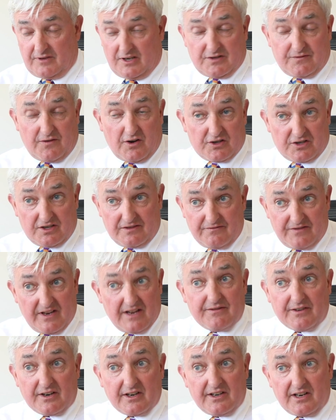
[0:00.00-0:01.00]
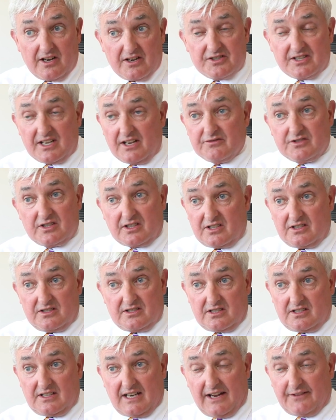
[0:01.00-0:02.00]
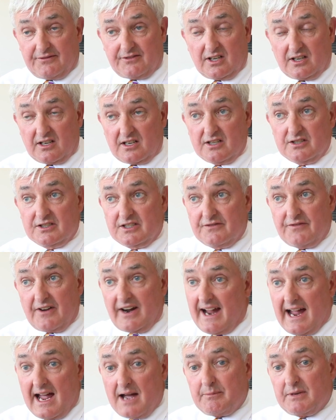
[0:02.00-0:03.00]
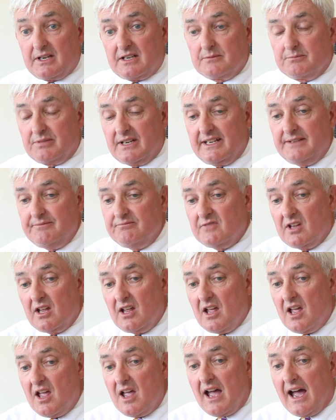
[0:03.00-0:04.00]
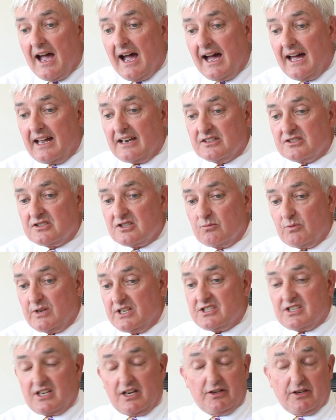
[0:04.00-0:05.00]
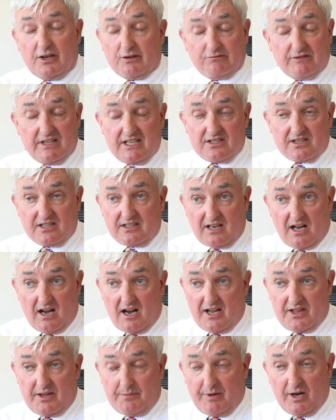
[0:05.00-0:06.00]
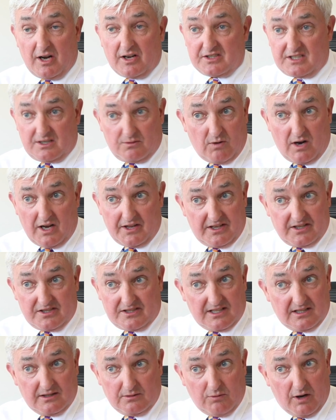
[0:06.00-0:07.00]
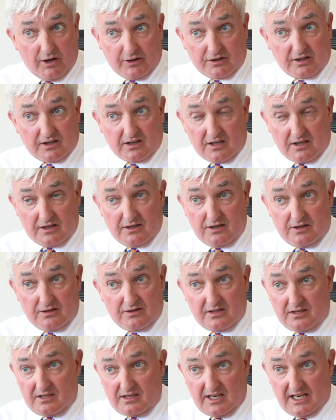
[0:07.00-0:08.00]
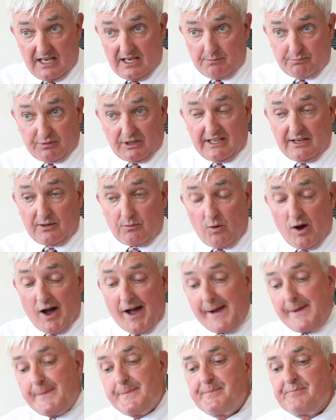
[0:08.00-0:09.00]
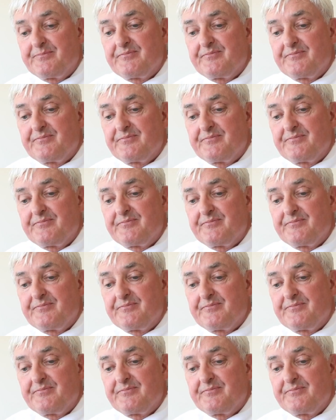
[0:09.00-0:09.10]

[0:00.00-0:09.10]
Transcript: as far as Aviva and ourselves are concerned, have concluded very amicably. And we see no reason, either party, why this deal won't conclude in a brilliant way.